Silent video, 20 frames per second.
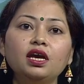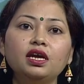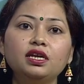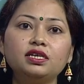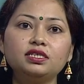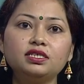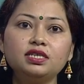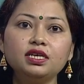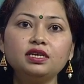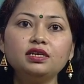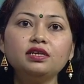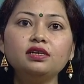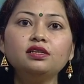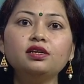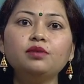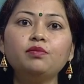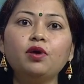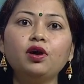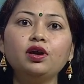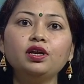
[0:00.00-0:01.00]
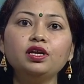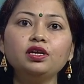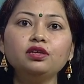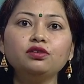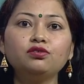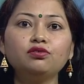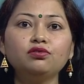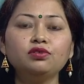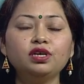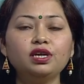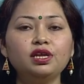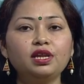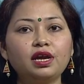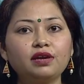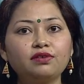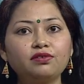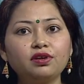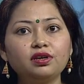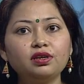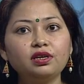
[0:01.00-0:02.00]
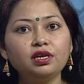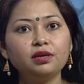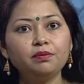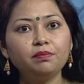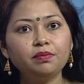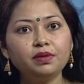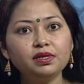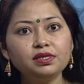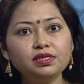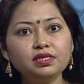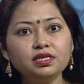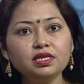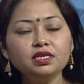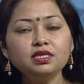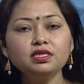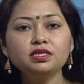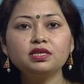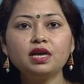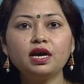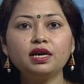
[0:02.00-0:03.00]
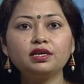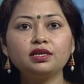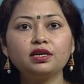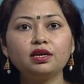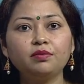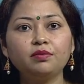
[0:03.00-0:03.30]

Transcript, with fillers: It signals the body through the electrical impulses that